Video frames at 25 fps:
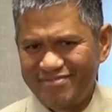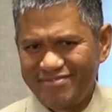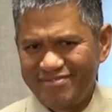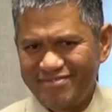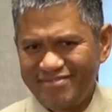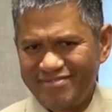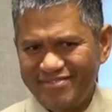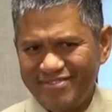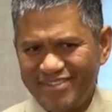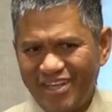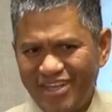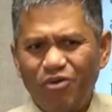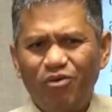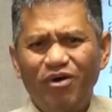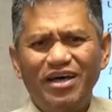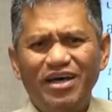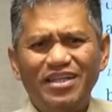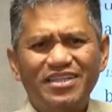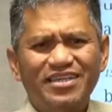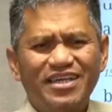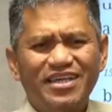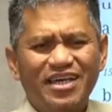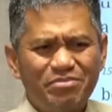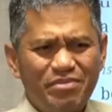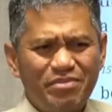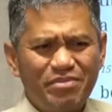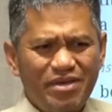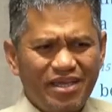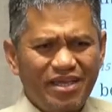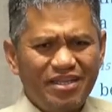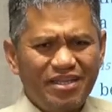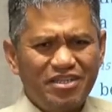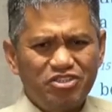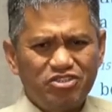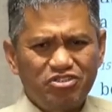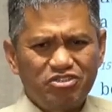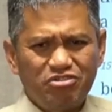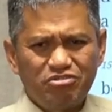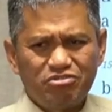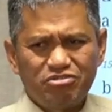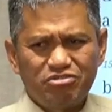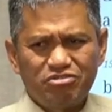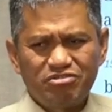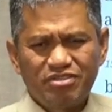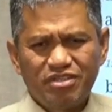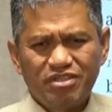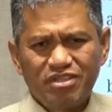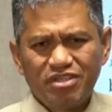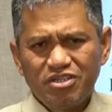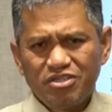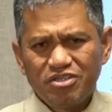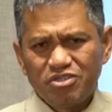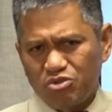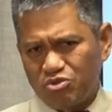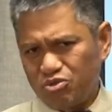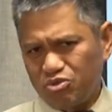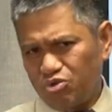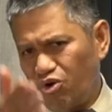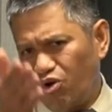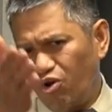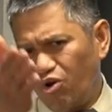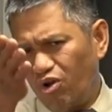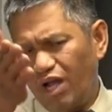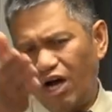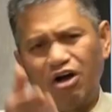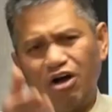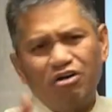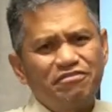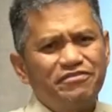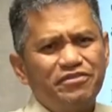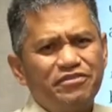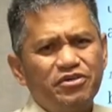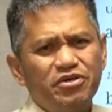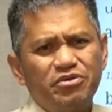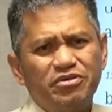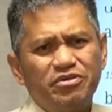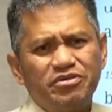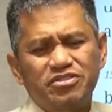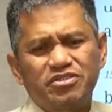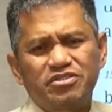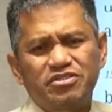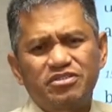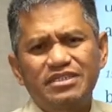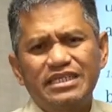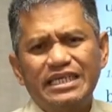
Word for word: No one can make an excuse. So to all our viewers